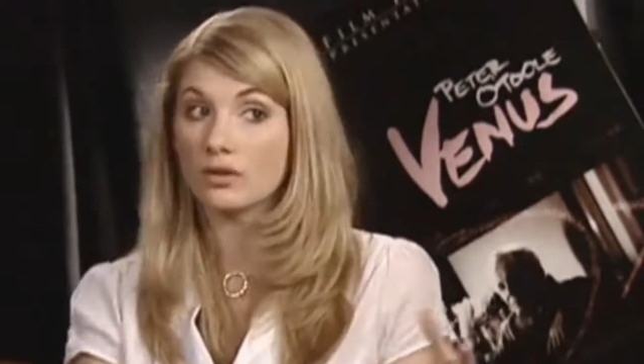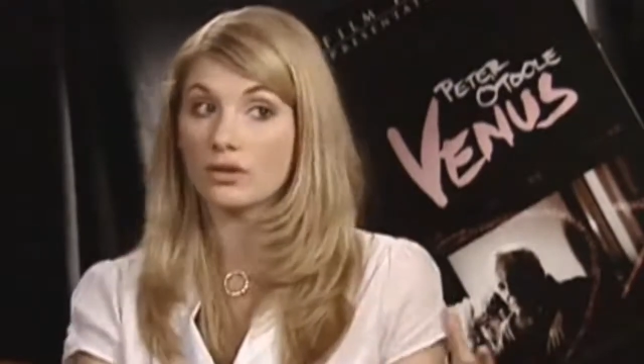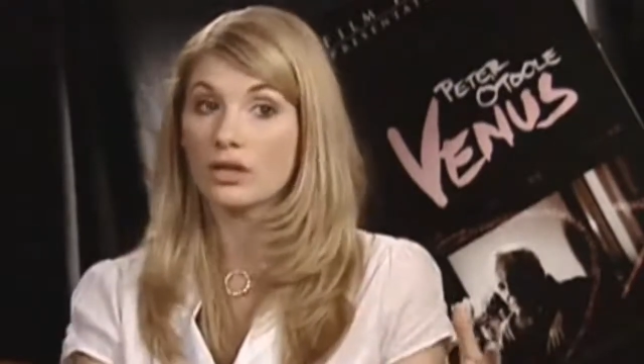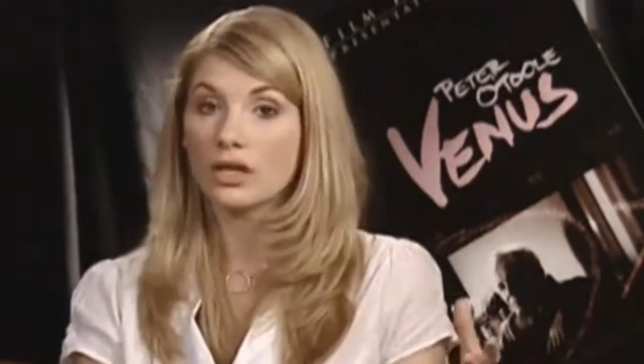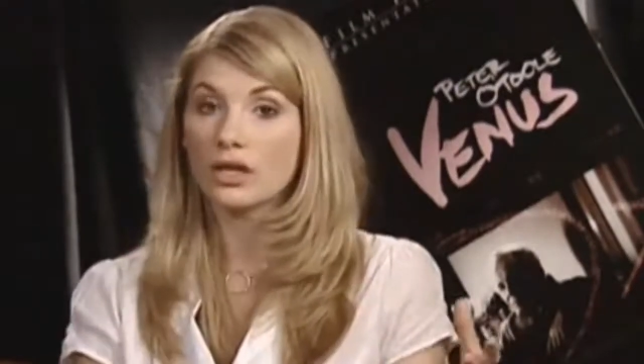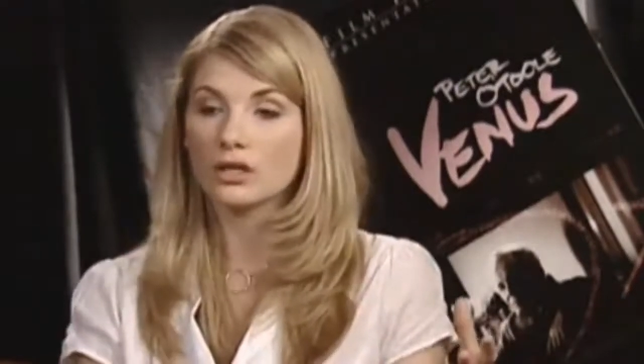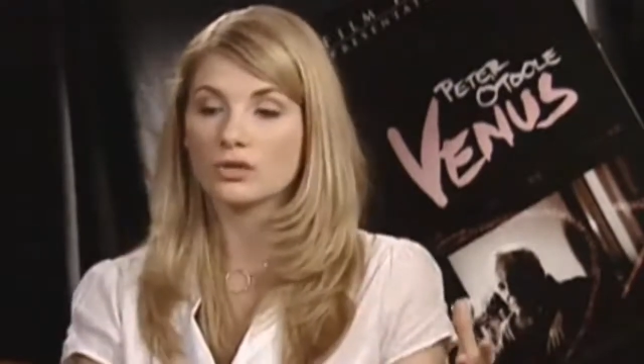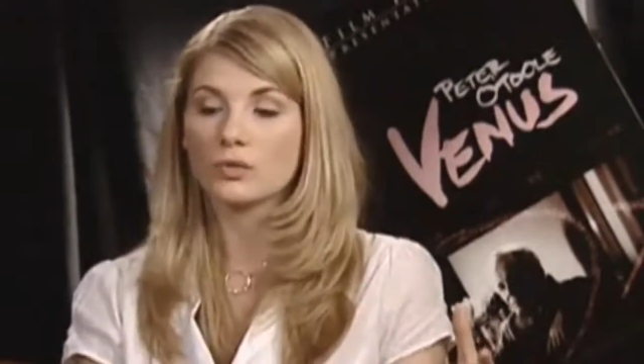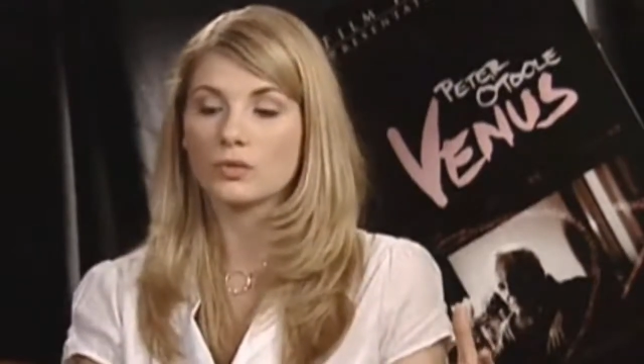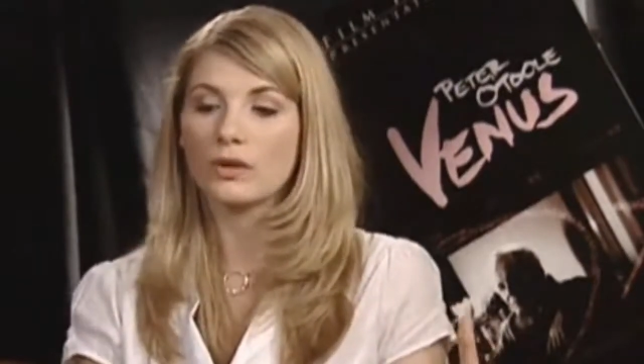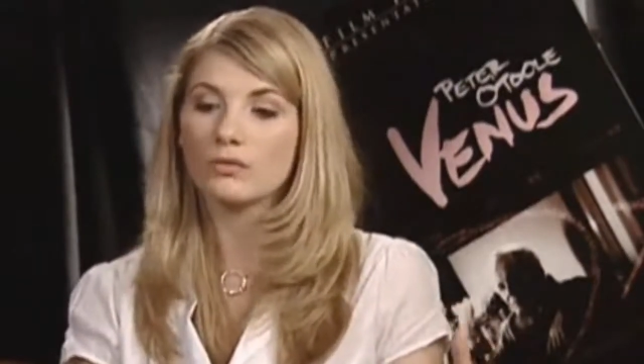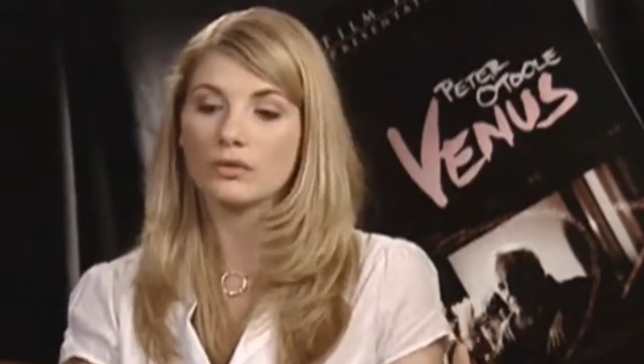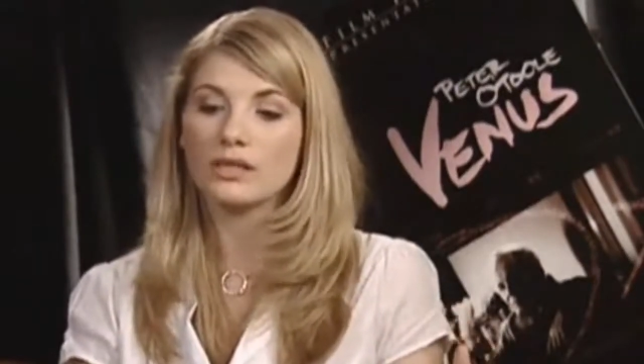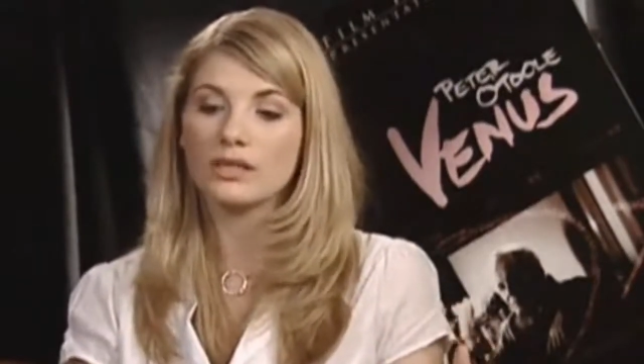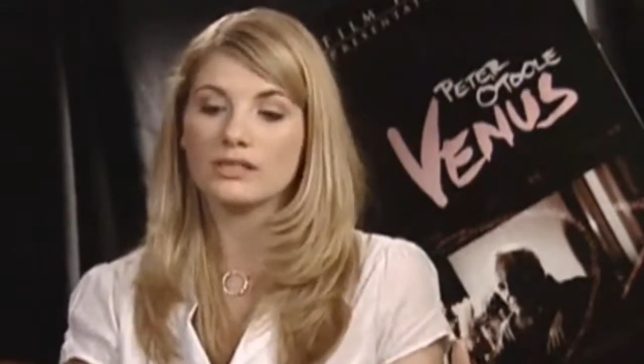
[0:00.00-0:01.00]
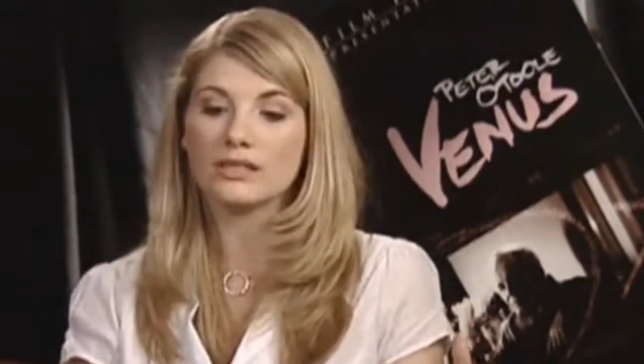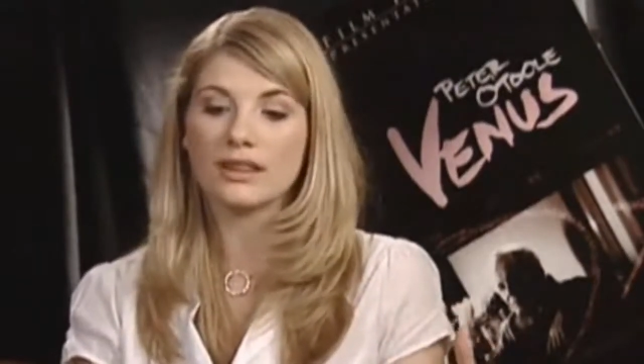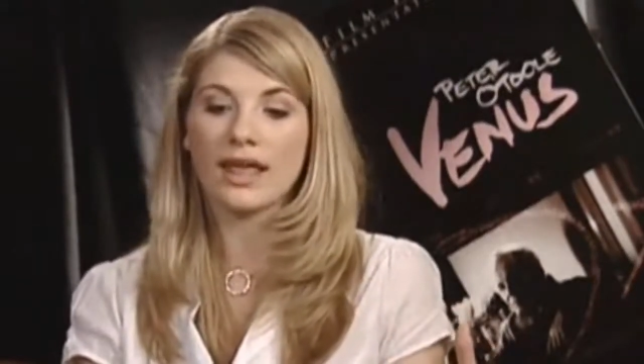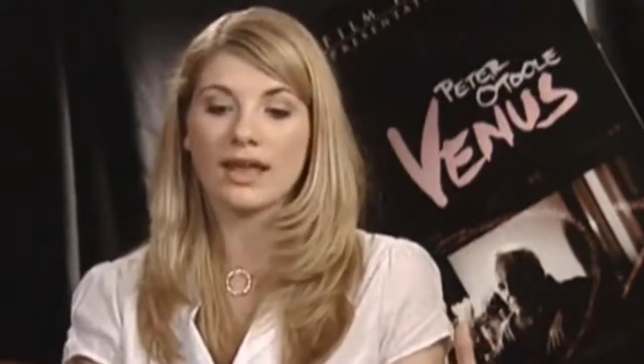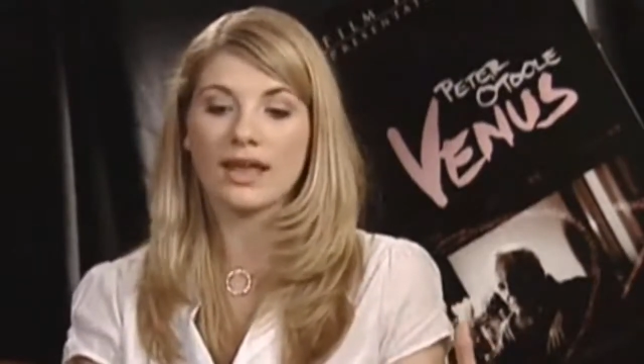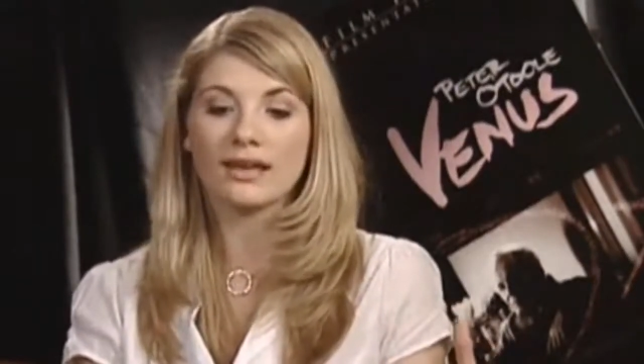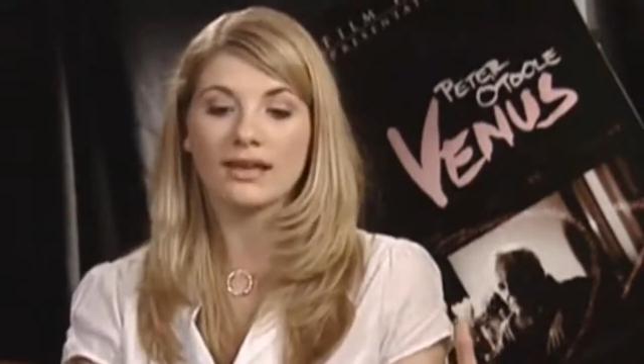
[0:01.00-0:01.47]
for 12 weeks
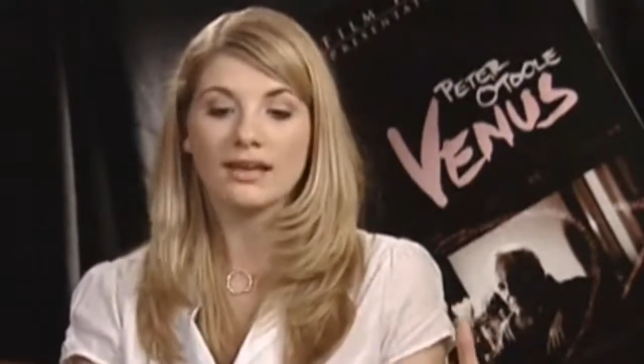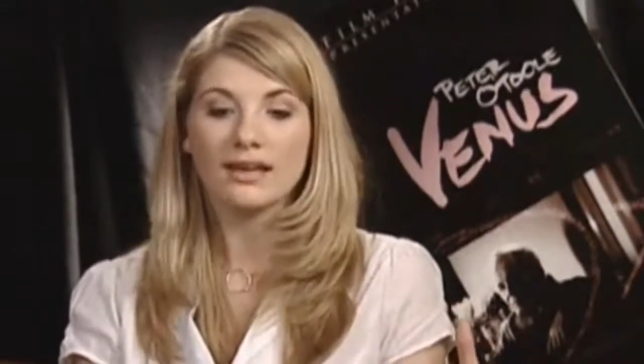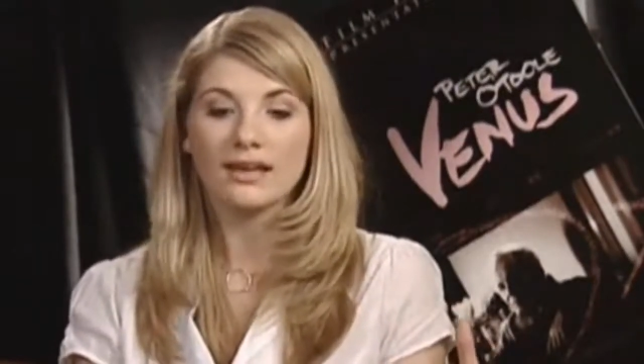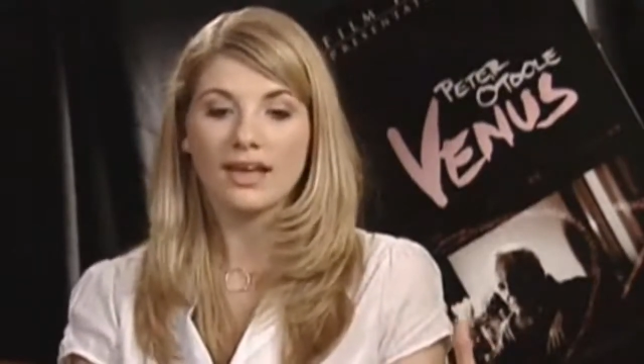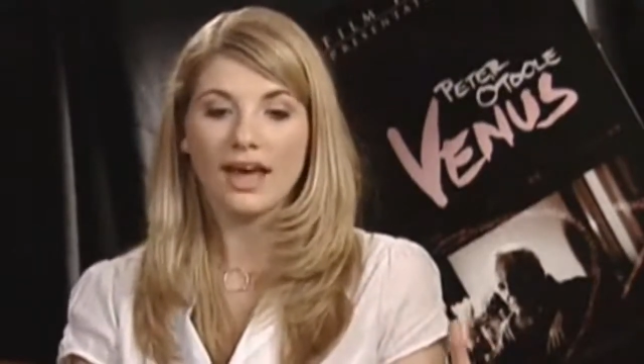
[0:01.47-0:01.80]
and then